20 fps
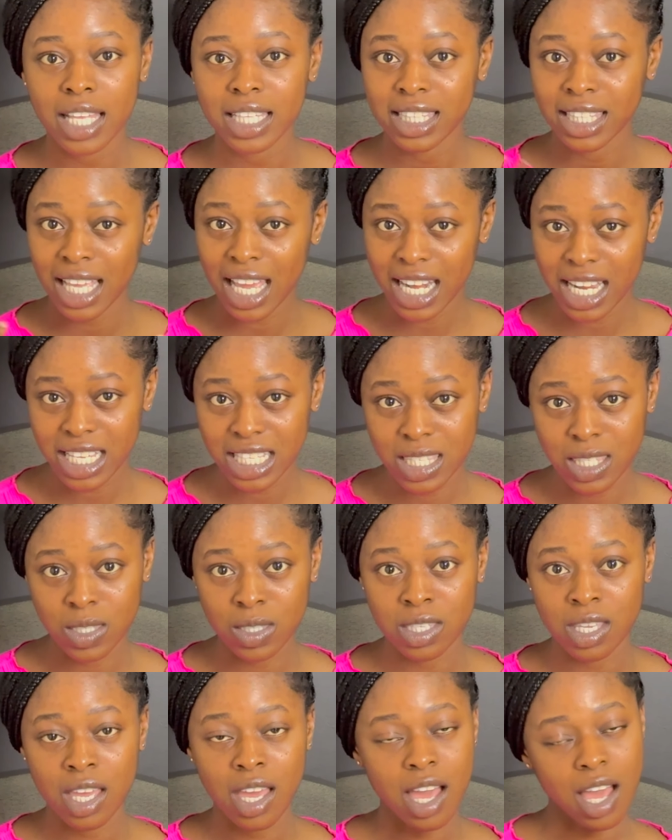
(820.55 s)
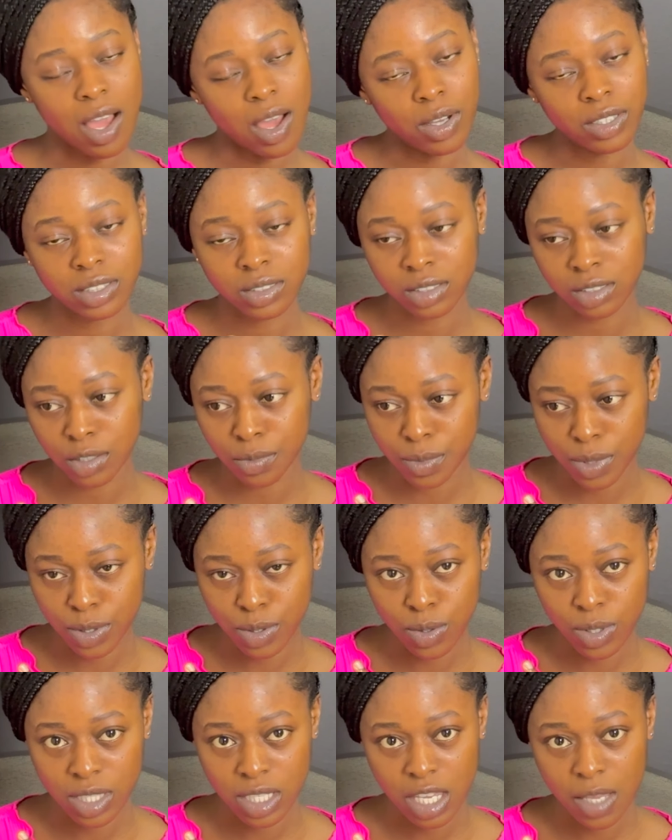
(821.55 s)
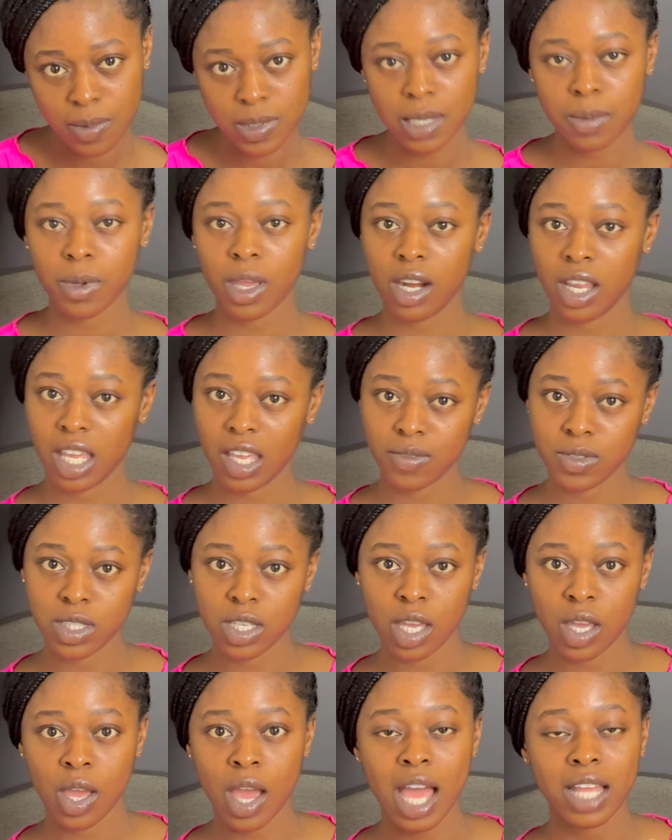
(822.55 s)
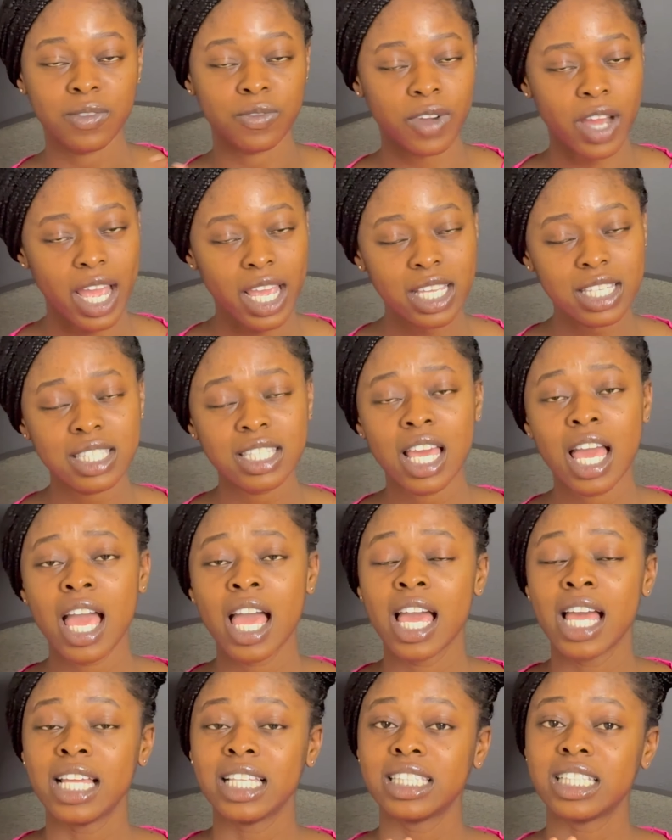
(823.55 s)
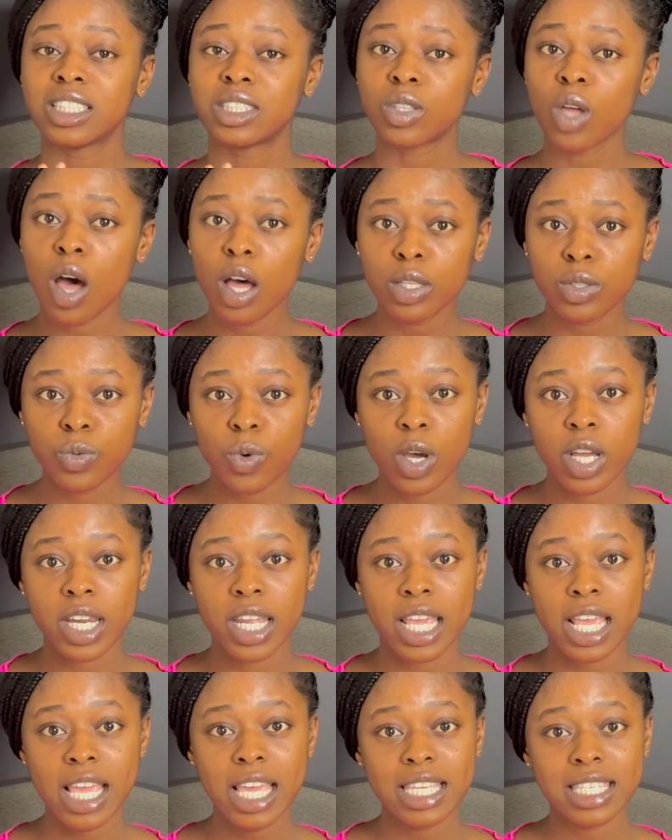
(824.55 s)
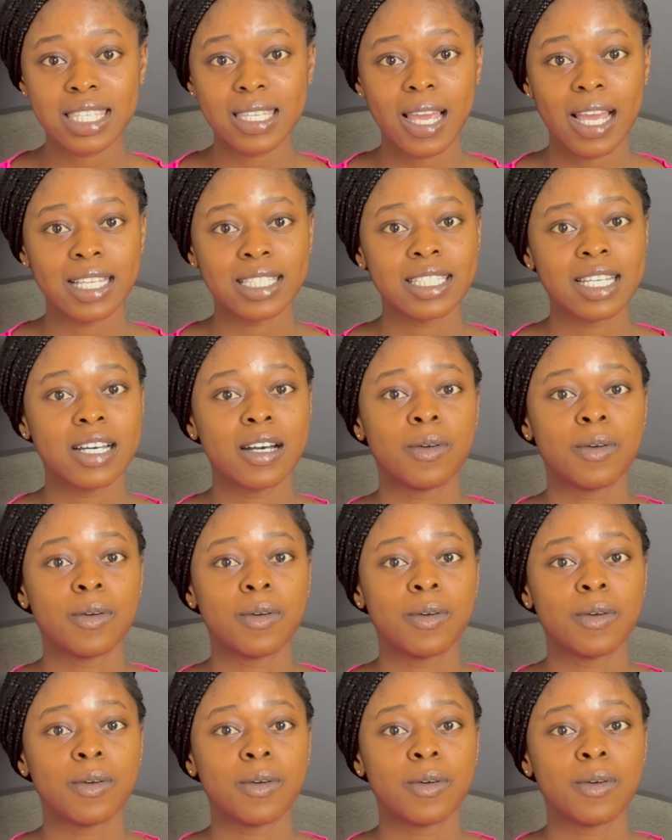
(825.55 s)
That is number 2 tips I'm going to get to advice. The third one is that